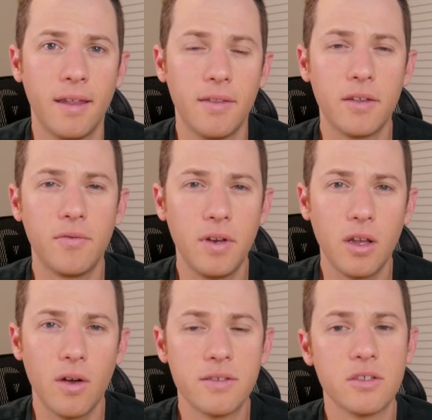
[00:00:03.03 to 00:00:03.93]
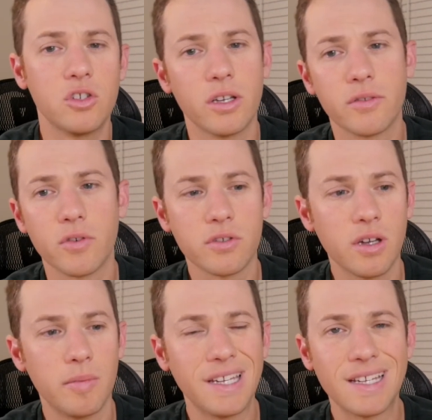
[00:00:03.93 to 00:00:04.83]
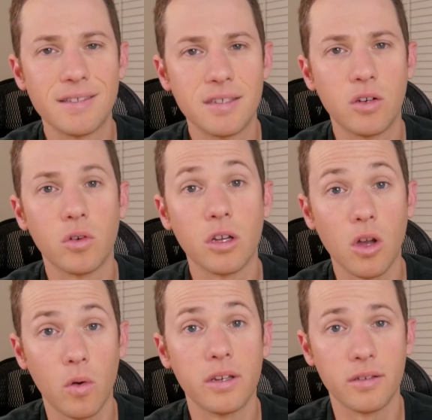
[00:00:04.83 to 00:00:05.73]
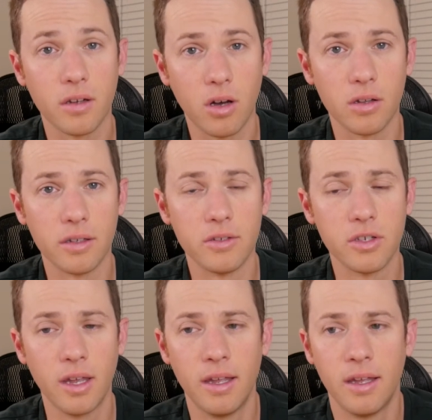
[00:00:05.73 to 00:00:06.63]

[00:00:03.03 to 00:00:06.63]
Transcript: This video isn't just for somebody considering going to college.